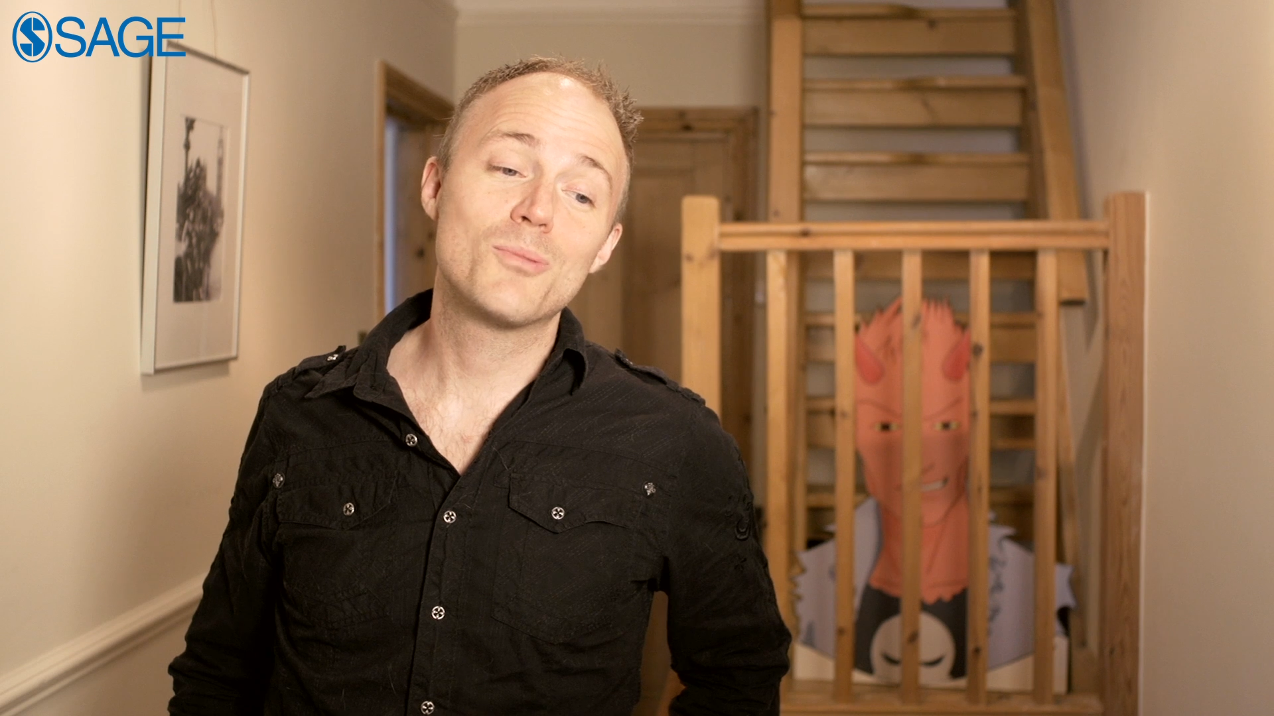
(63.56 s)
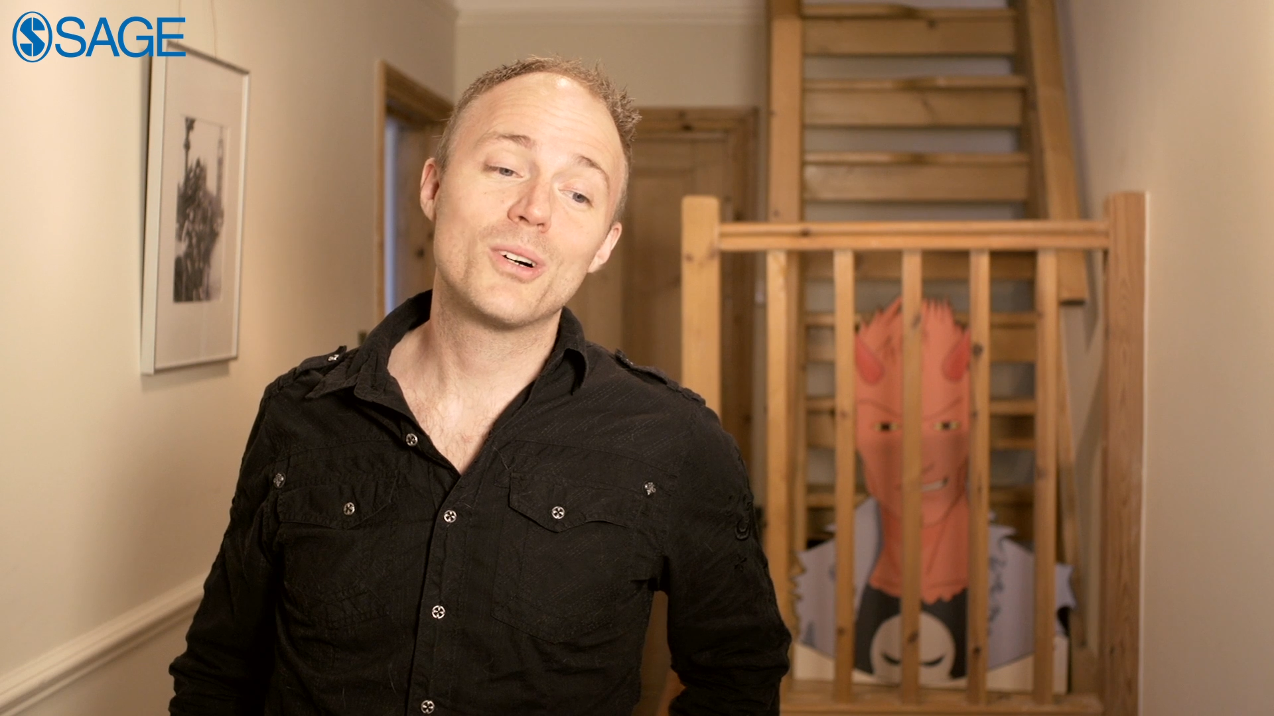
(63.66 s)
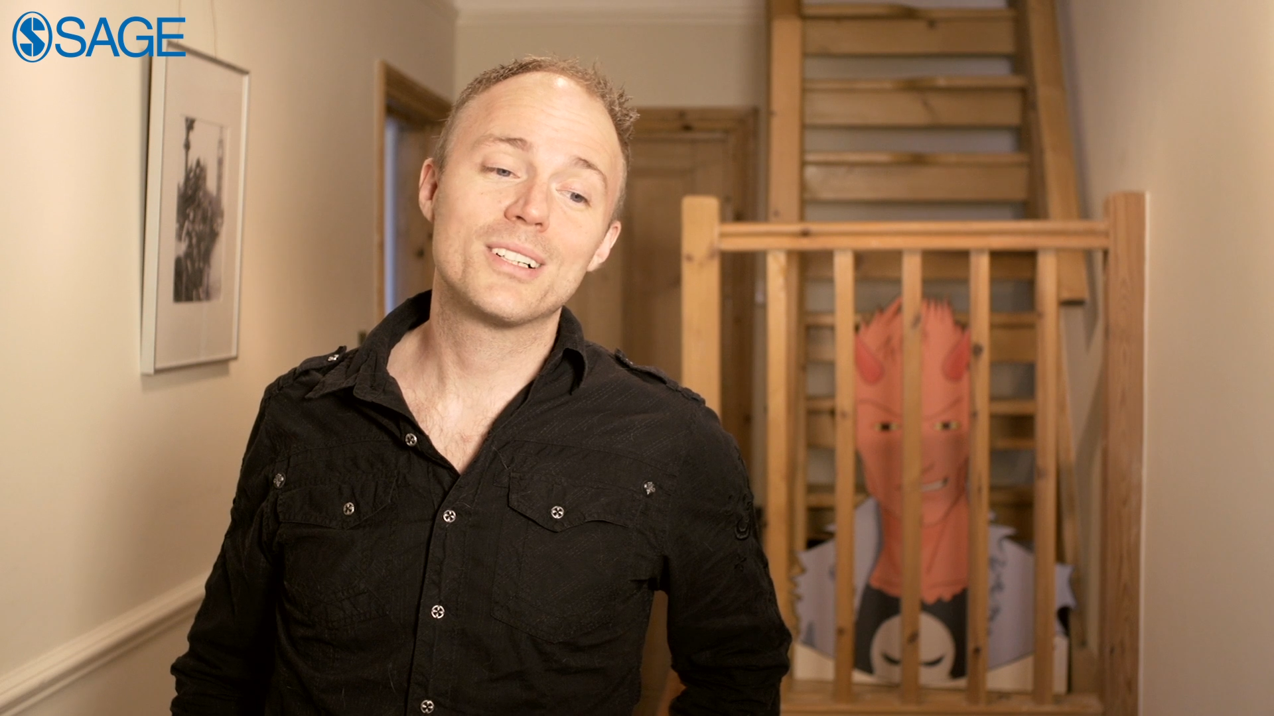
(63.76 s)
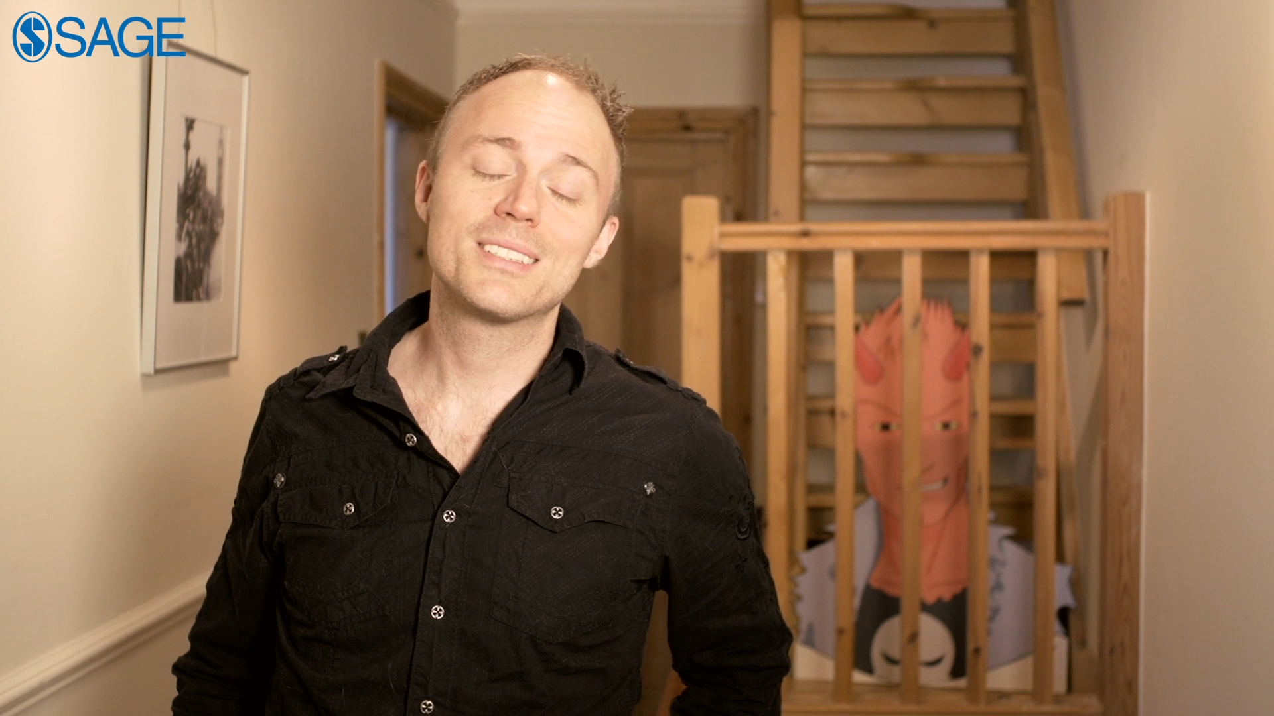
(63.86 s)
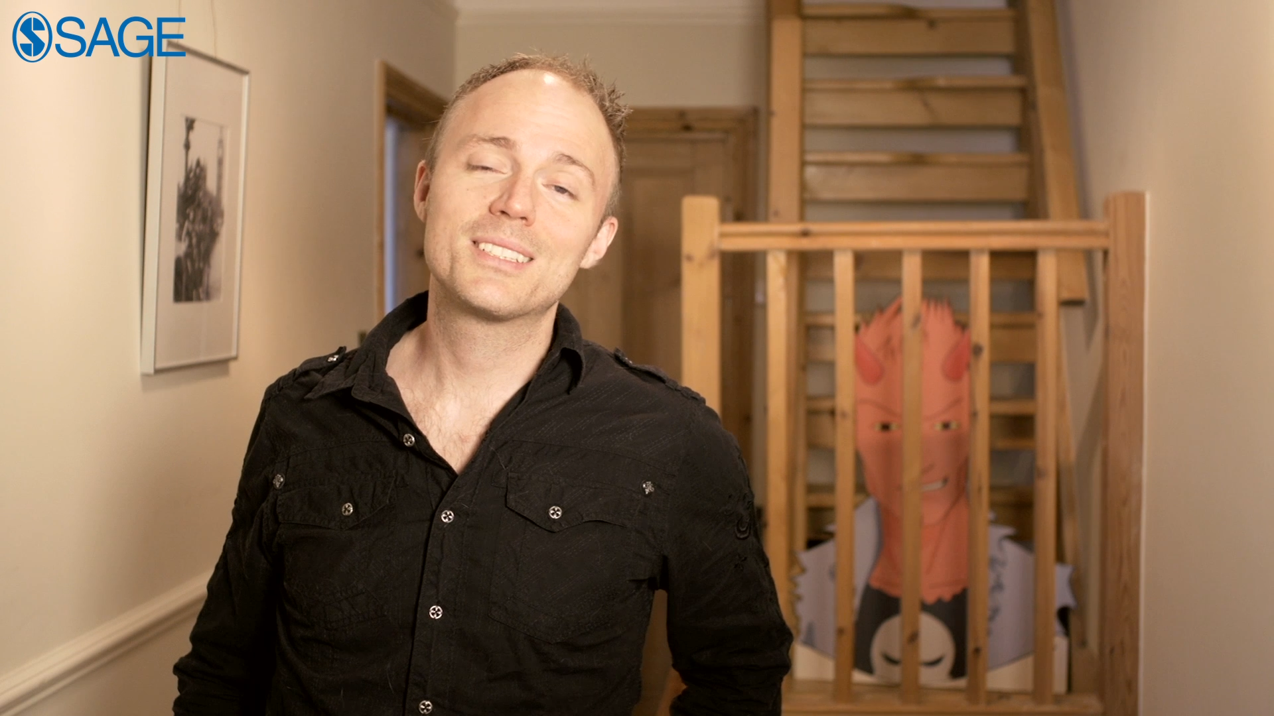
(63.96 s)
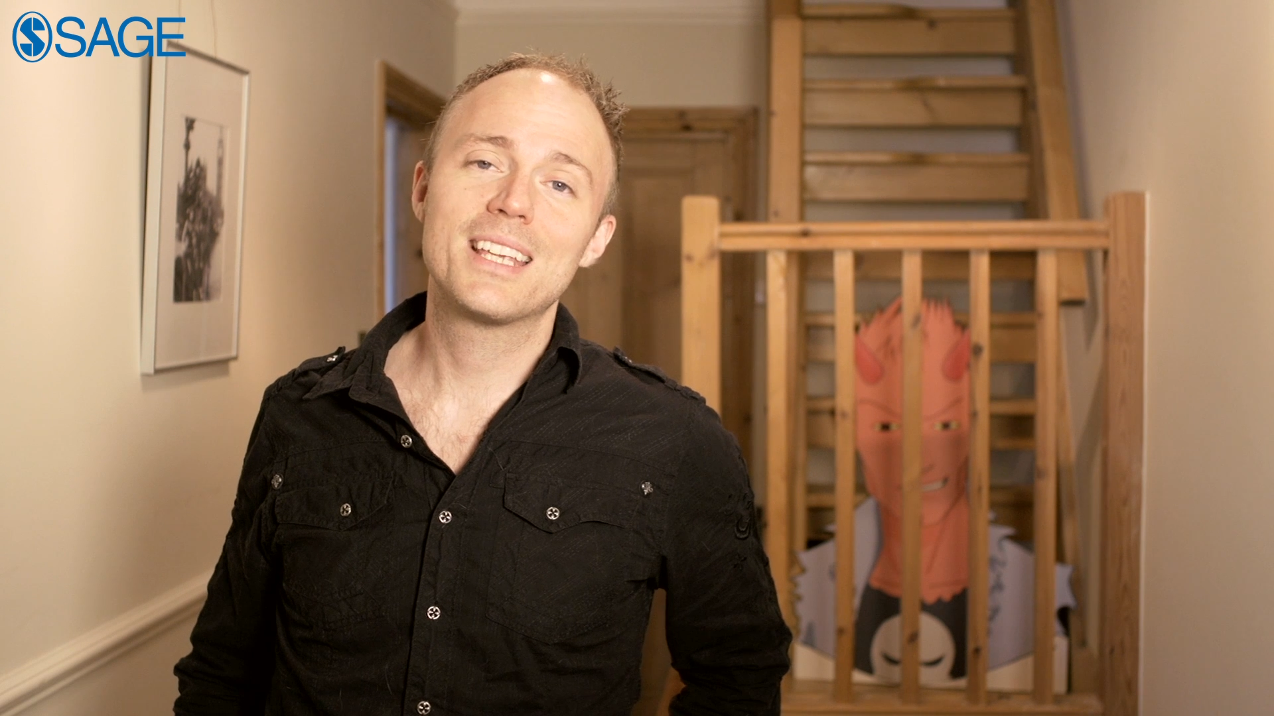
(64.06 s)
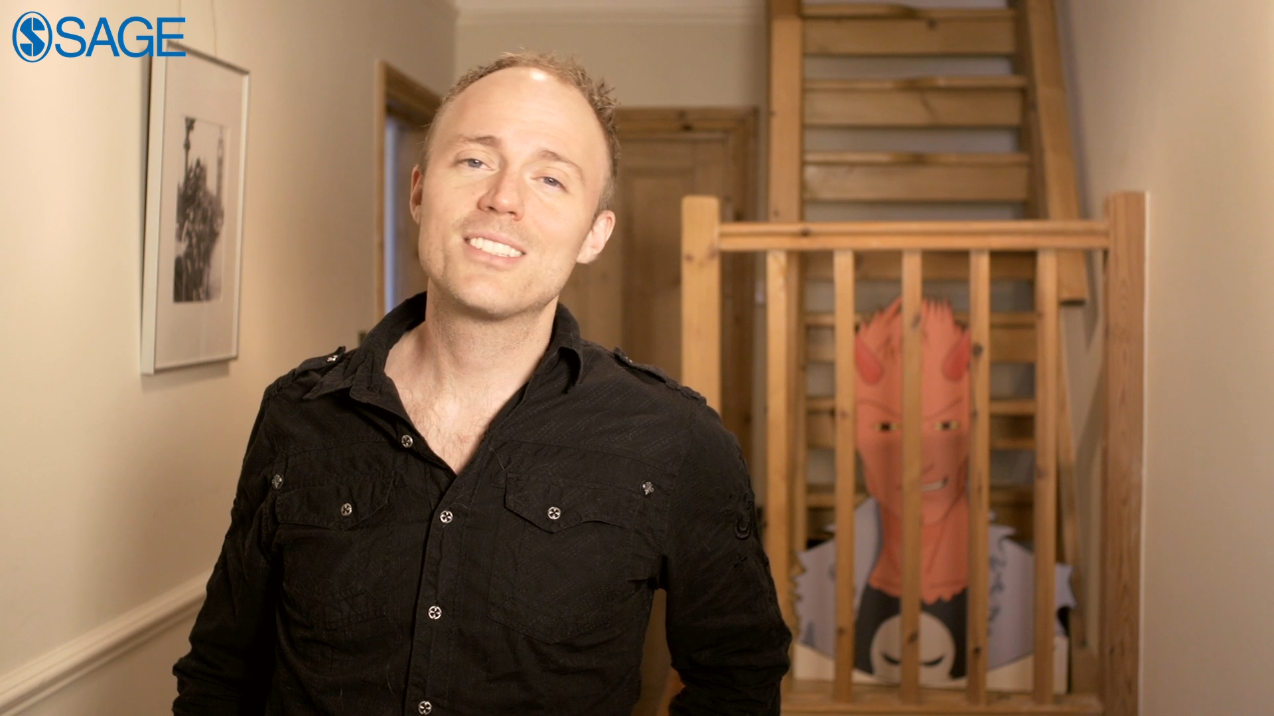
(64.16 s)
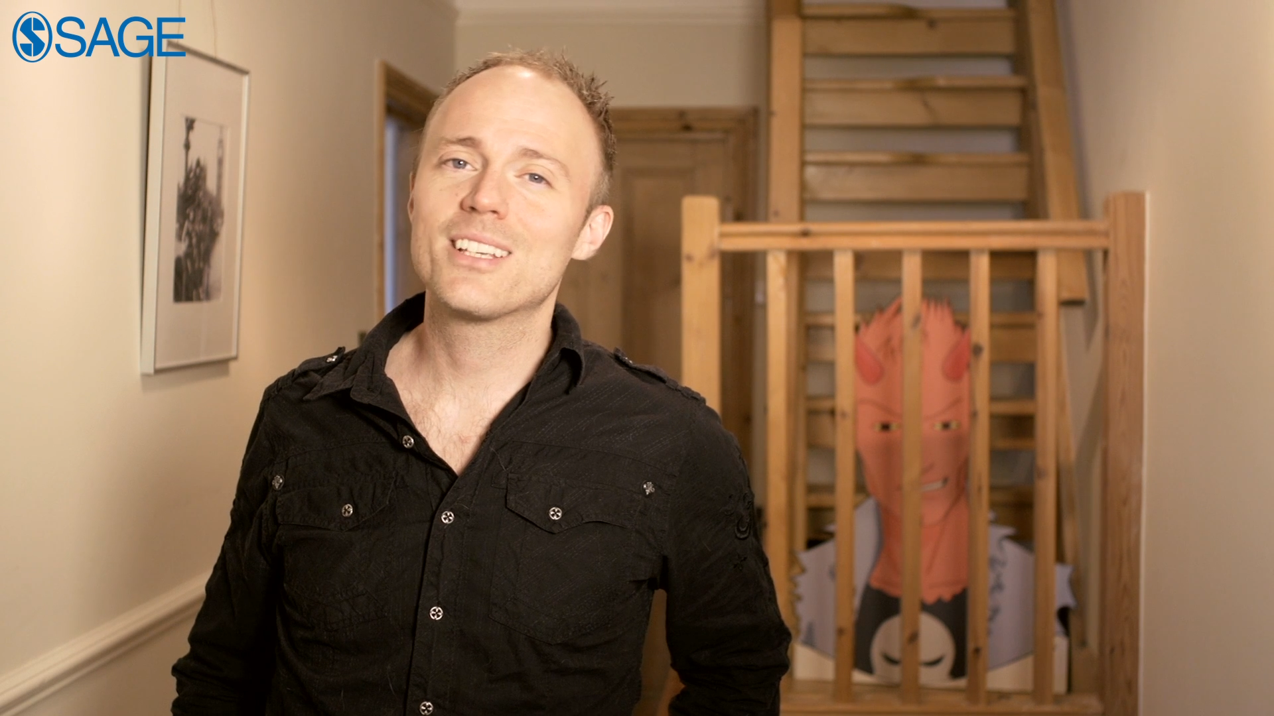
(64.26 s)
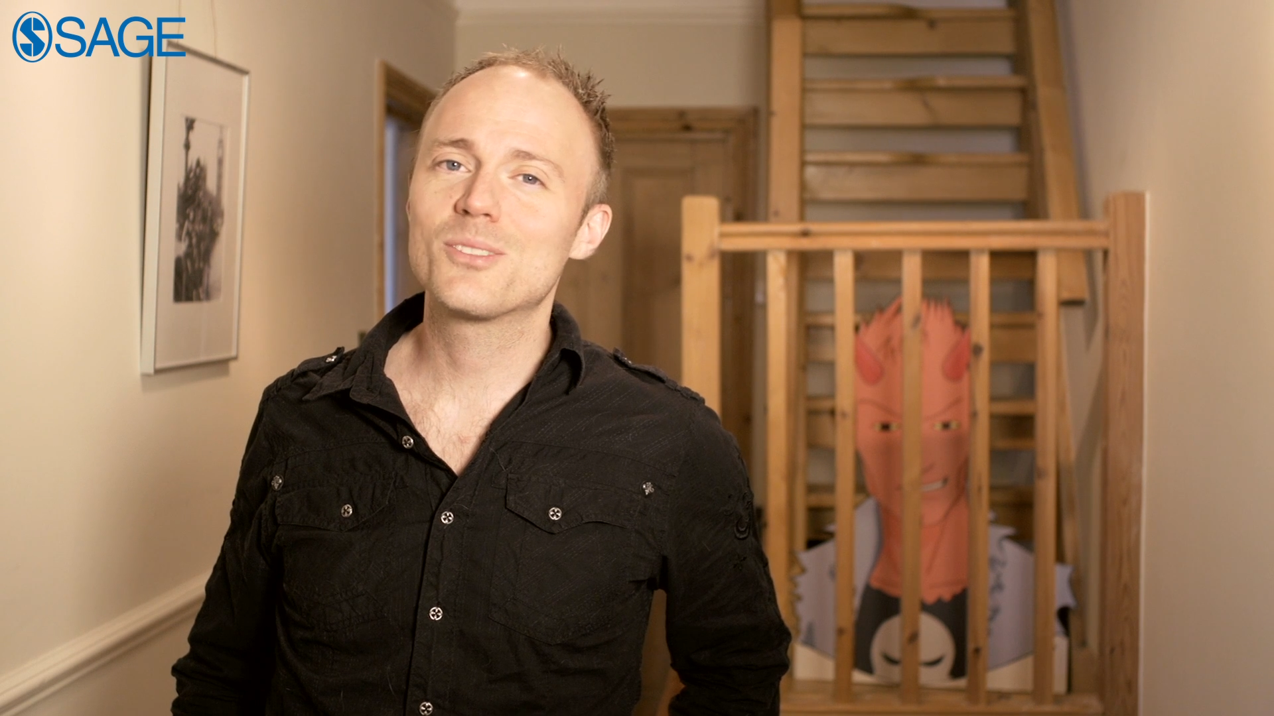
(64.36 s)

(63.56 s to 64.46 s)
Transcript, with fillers: what teaching